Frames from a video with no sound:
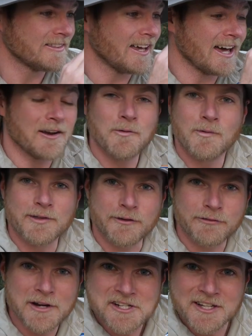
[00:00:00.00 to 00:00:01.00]
That, with a
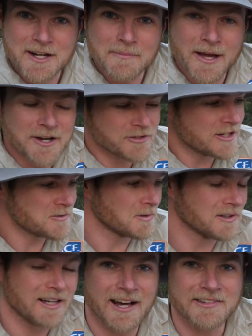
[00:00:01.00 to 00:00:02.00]
fresh set of batteries,
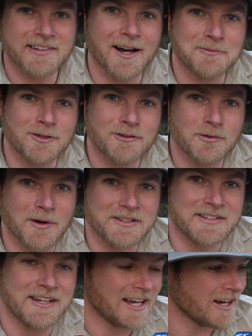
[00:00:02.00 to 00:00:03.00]
will last up to
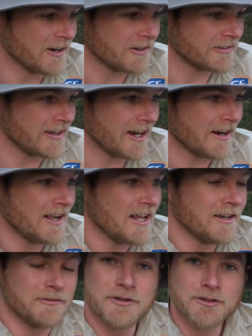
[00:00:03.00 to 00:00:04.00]
20 hours. Now,
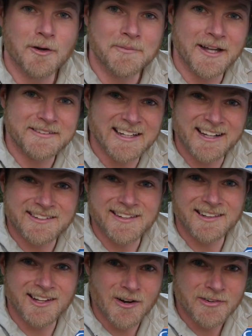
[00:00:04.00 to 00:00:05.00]
if you drop that down to
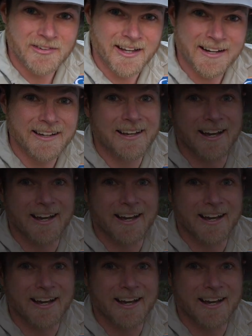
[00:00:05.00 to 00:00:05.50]
the low setting